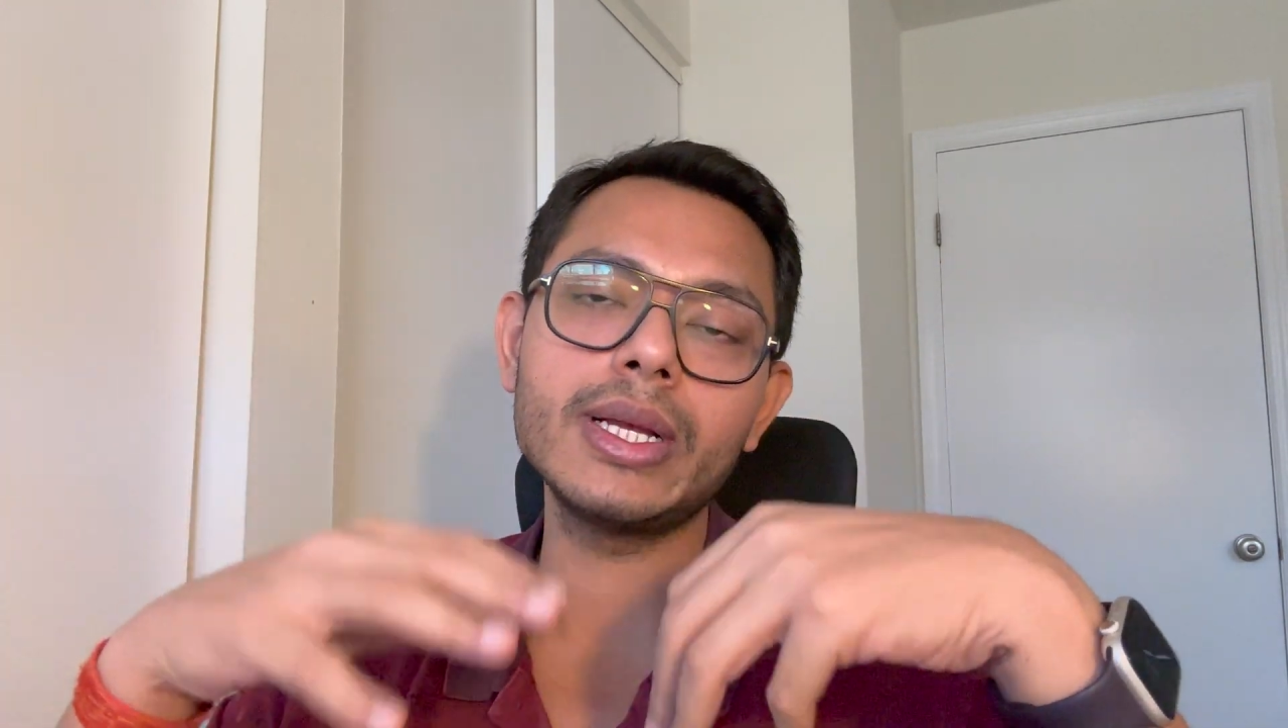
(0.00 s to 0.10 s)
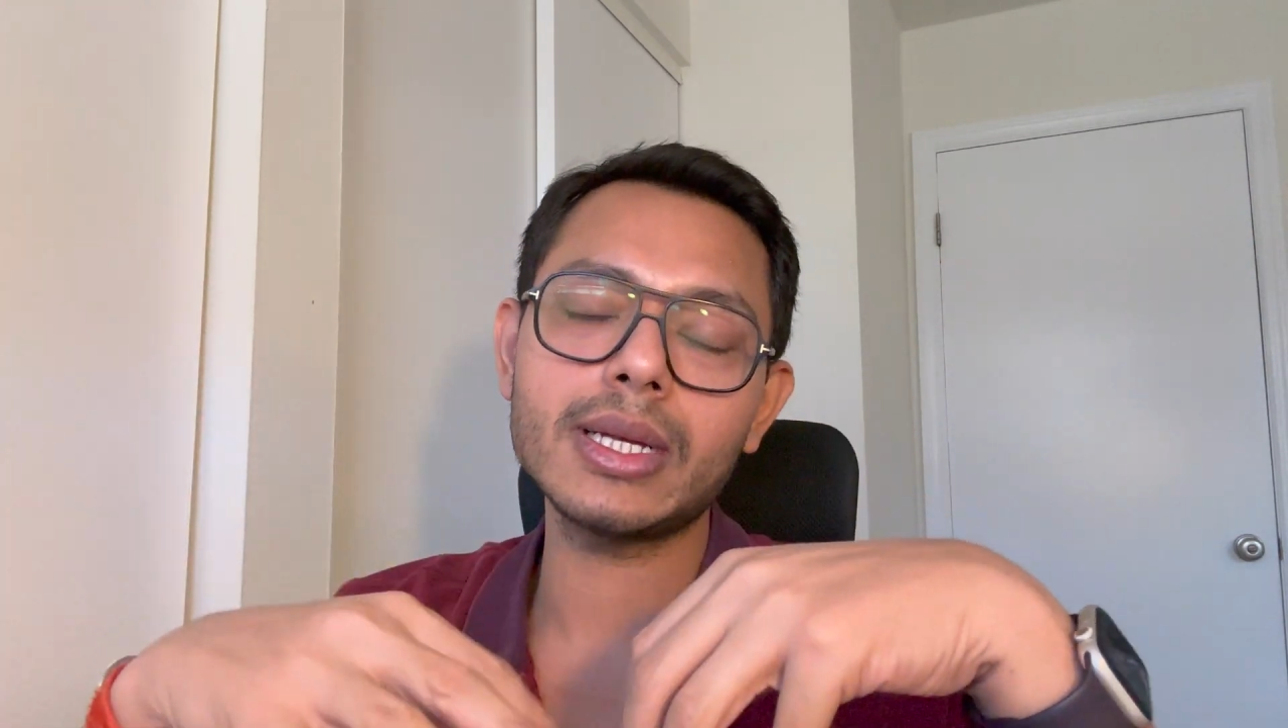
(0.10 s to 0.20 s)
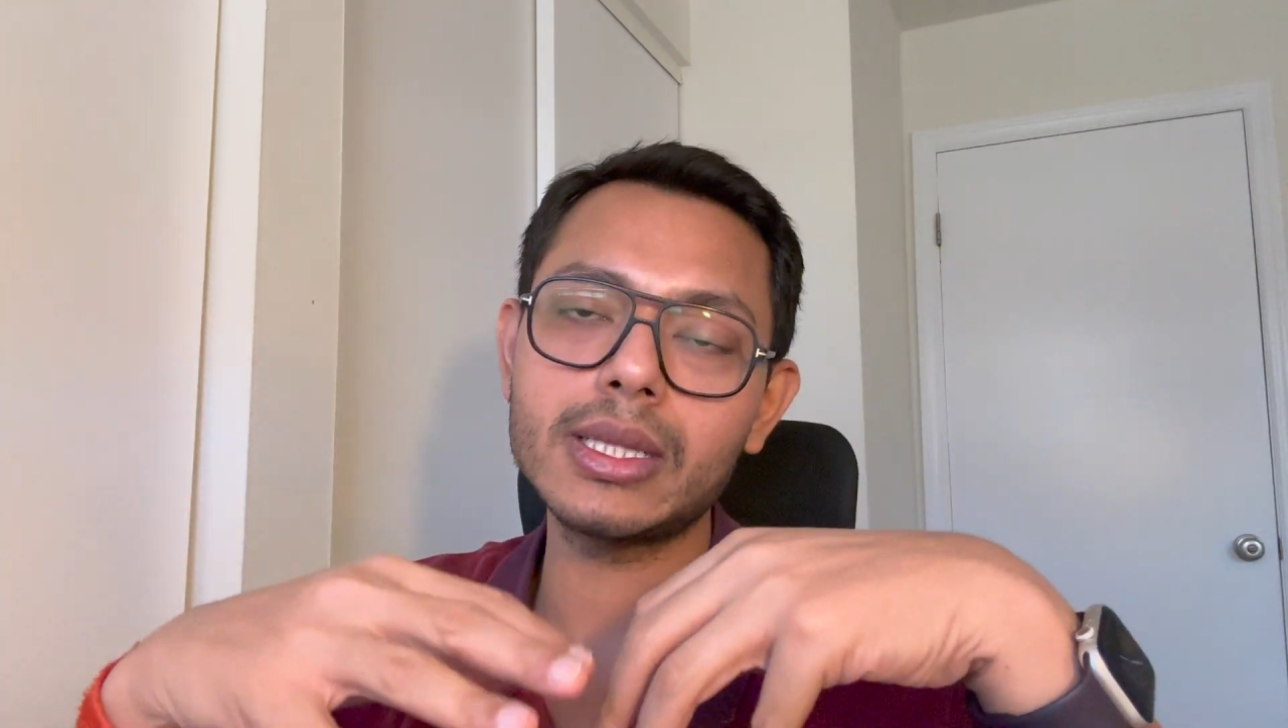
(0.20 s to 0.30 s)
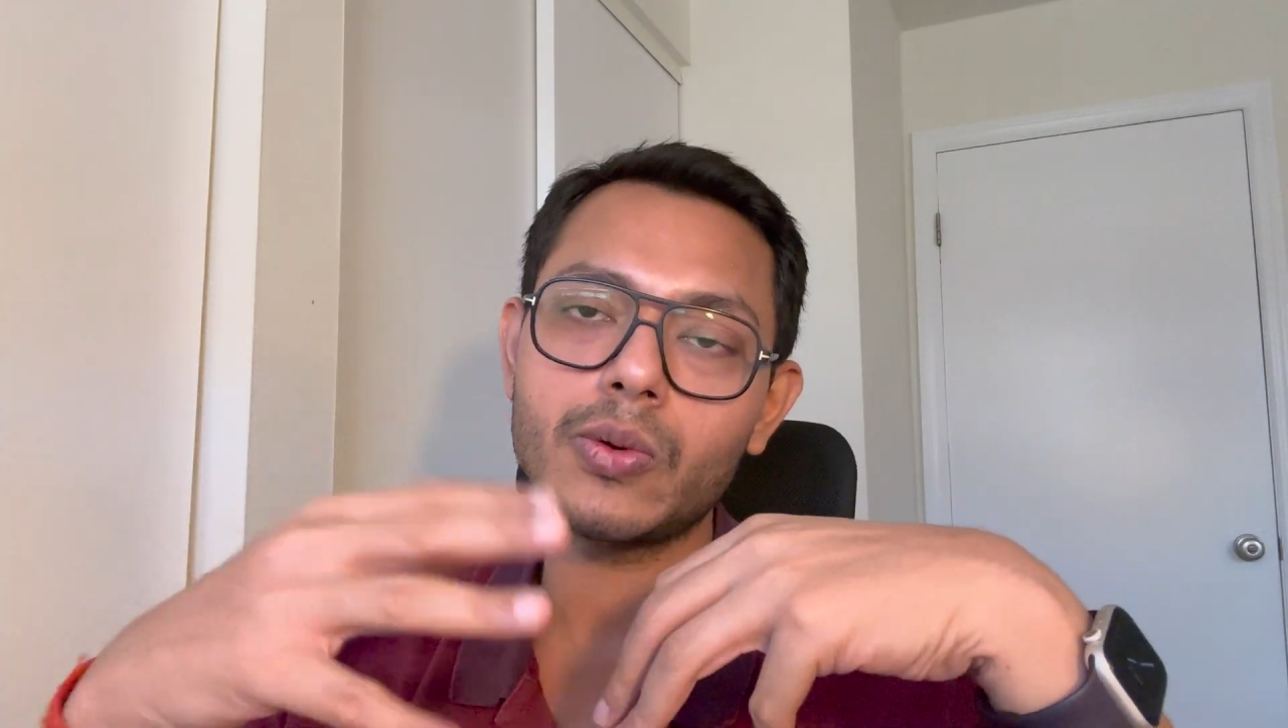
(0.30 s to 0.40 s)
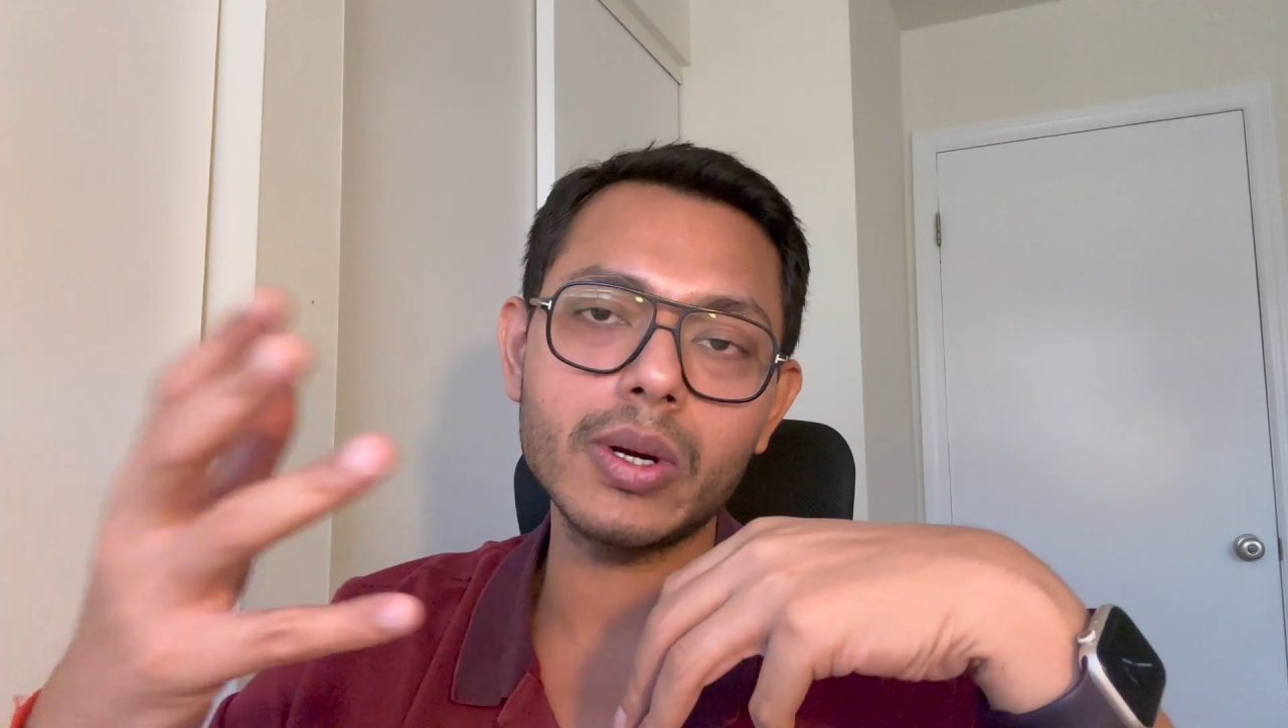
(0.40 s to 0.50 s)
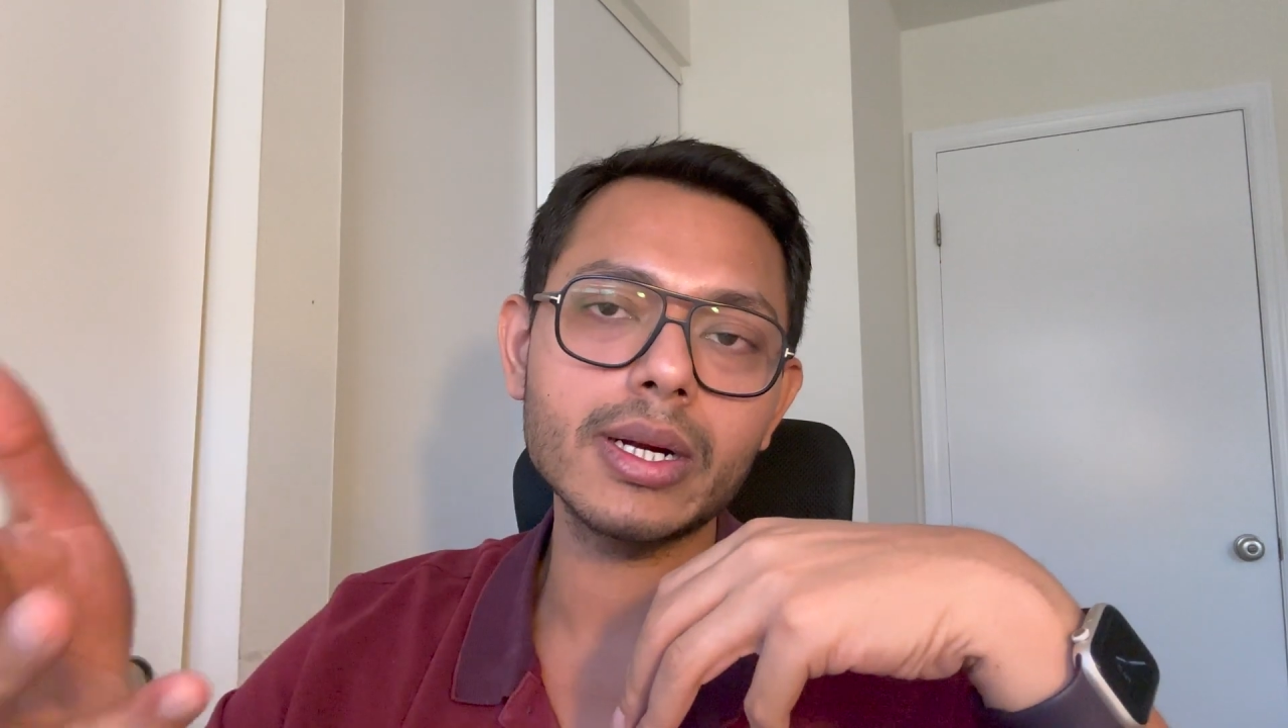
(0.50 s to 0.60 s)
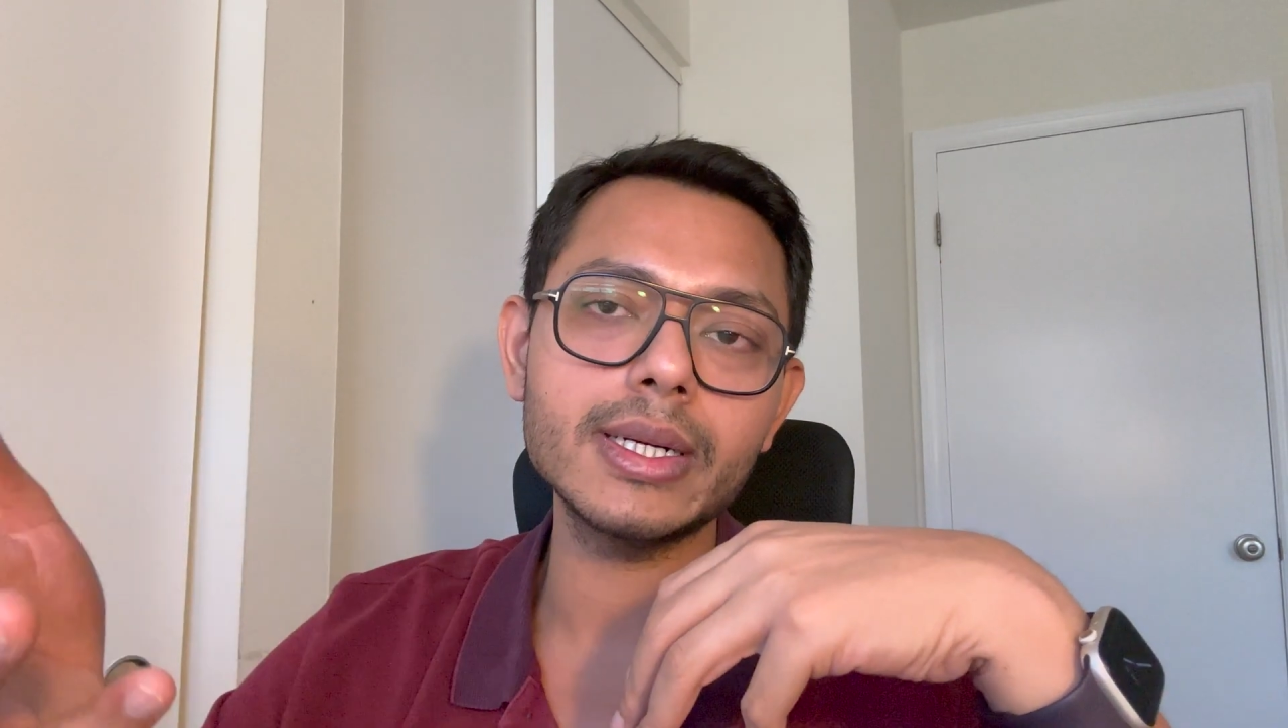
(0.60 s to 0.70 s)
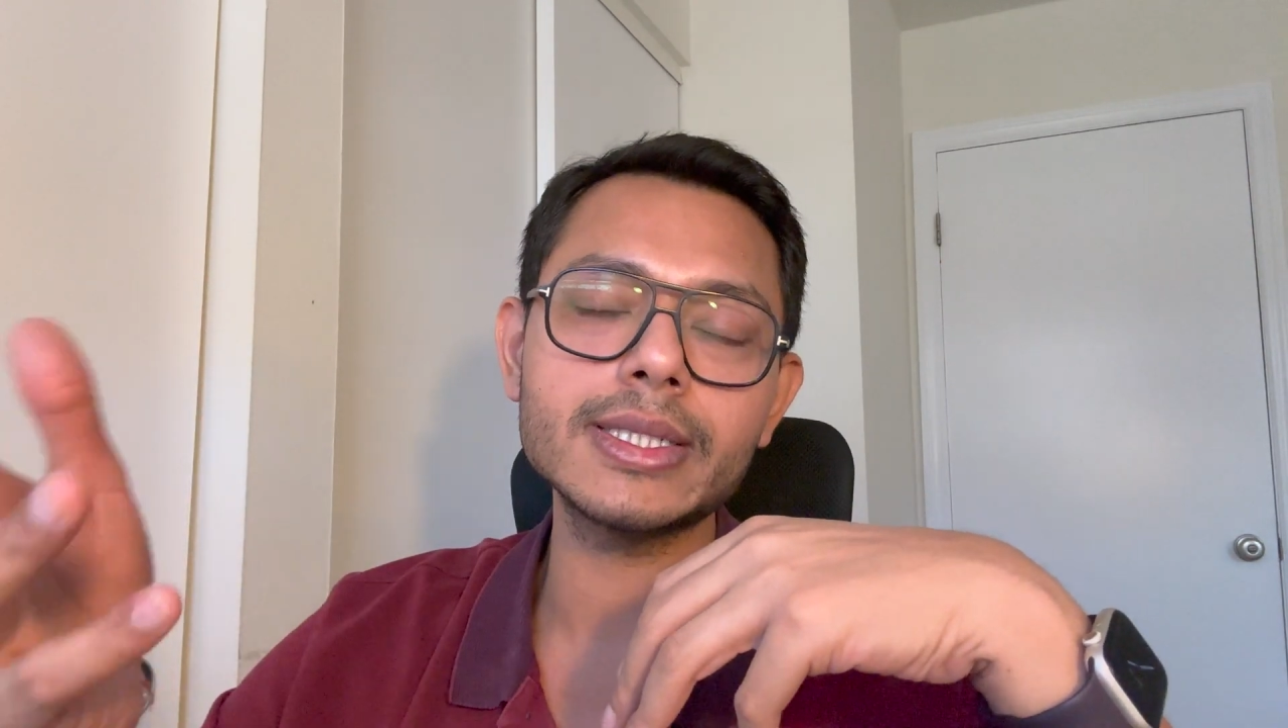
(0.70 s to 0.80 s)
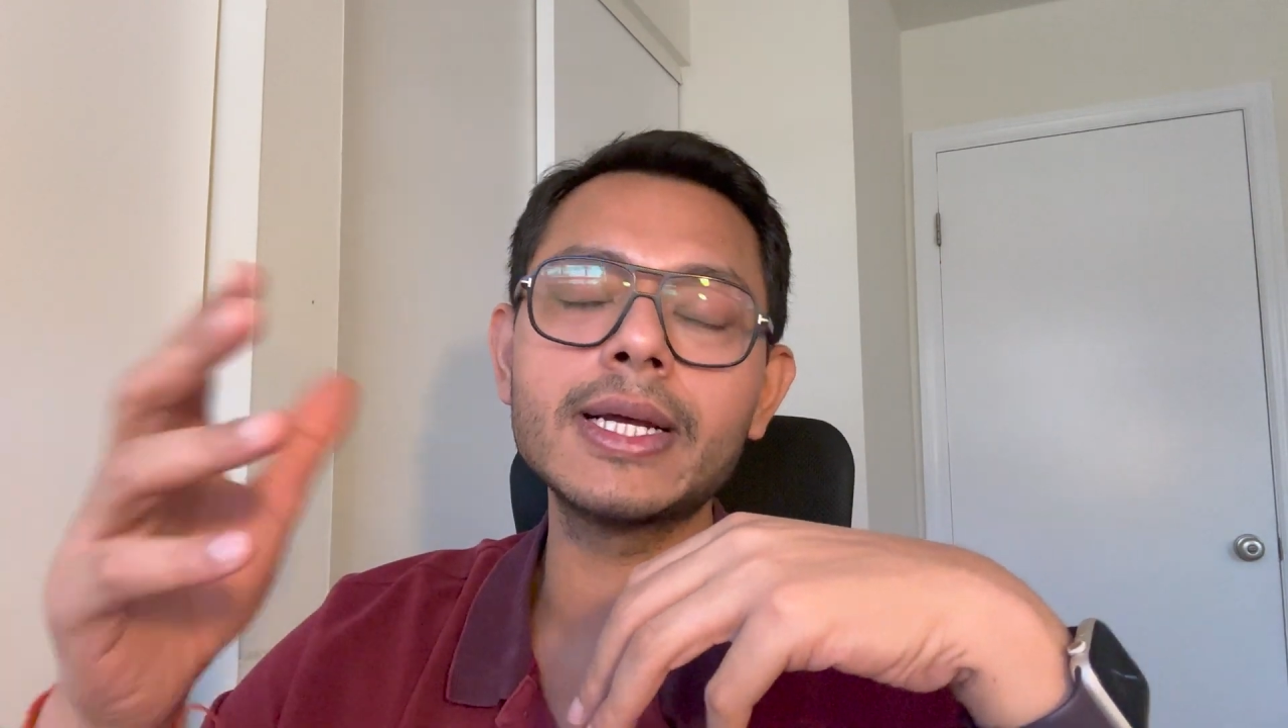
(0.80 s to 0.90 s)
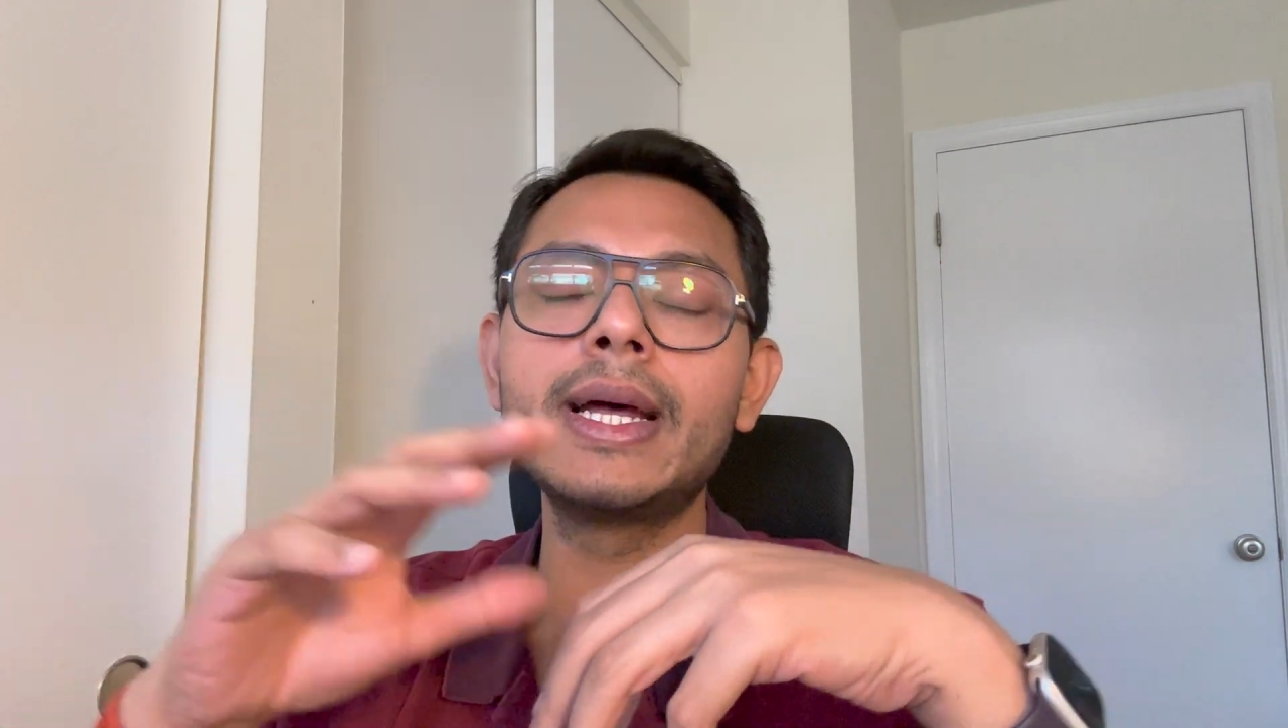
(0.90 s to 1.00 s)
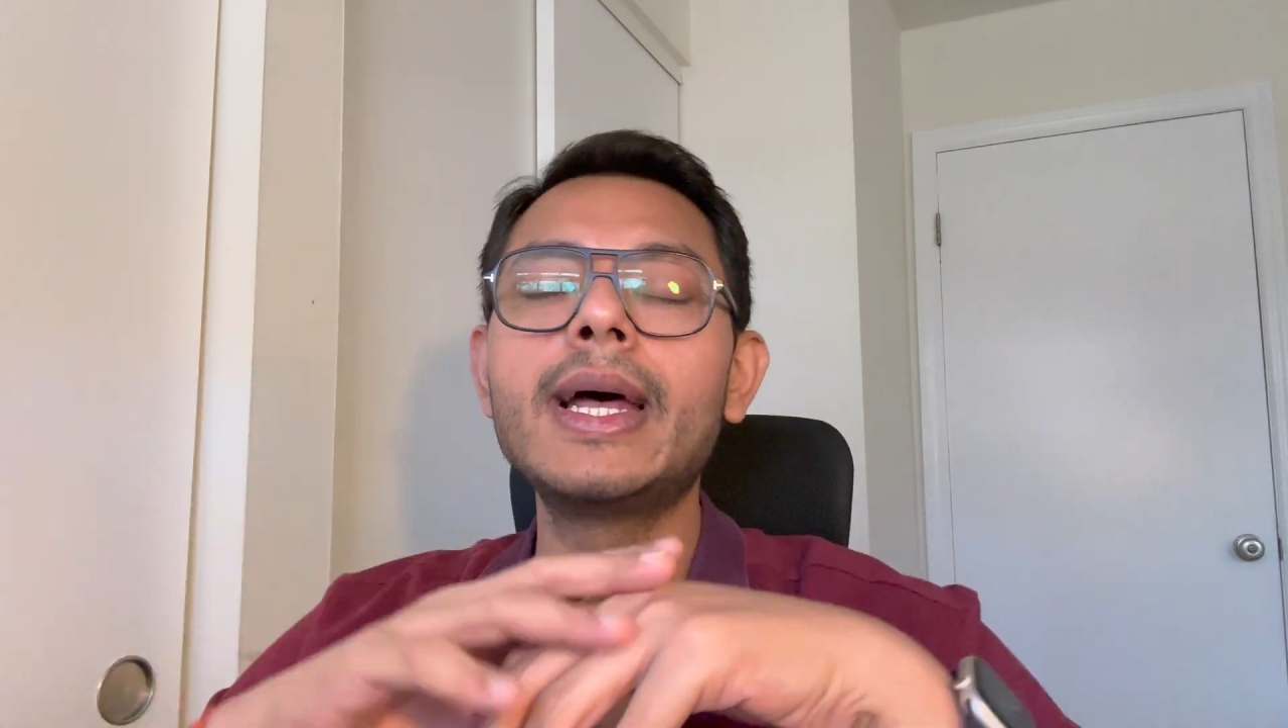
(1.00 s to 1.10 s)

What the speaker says: other workers,